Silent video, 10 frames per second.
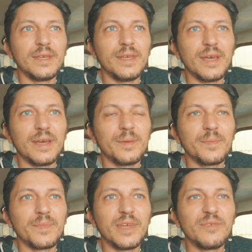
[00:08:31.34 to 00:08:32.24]
yeah,
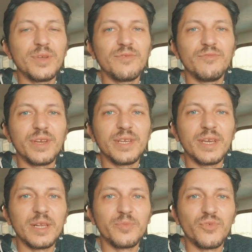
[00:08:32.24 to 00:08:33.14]
they've been very
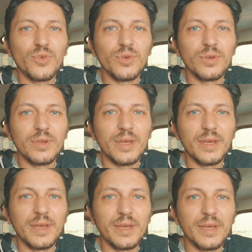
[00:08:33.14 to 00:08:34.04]
helpful,
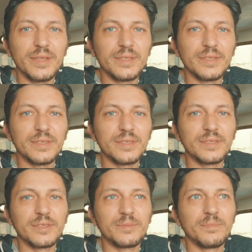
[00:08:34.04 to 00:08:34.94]
and
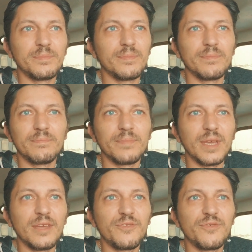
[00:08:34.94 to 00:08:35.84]

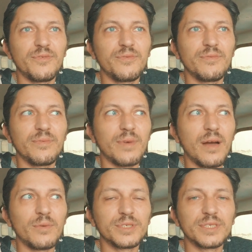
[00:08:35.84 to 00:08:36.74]
if
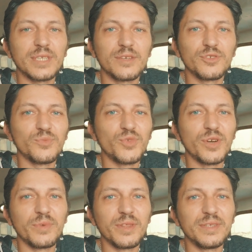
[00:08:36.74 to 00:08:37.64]
I was stuck
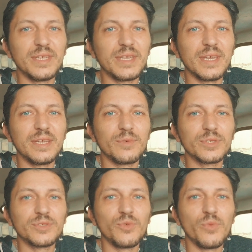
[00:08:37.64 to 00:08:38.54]
somewhere with the dinghy and it
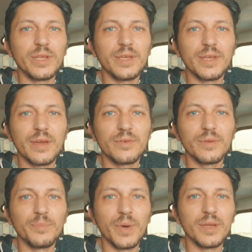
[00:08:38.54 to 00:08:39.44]
was too windy and I
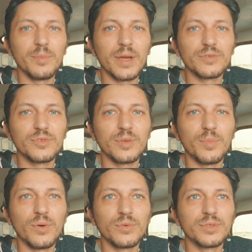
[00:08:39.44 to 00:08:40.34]
couldn't paddle back to the
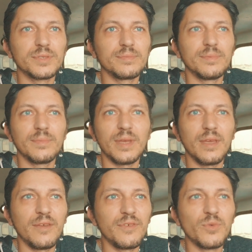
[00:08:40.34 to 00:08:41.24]
boats,
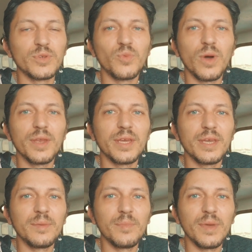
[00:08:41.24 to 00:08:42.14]
if it was one A
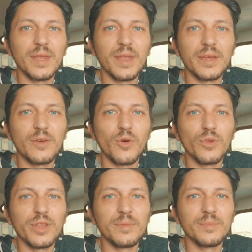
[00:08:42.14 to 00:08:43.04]
M and I
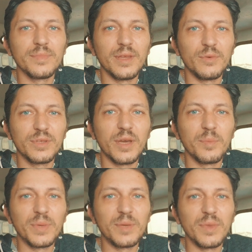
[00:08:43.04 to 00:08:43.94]
called them, they would
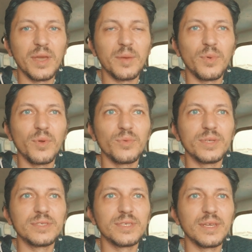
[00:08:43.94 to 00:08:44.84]
come pick me up
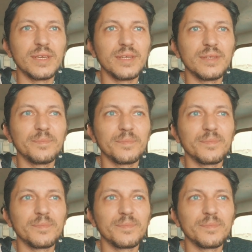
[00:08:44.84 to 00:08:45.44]
always. And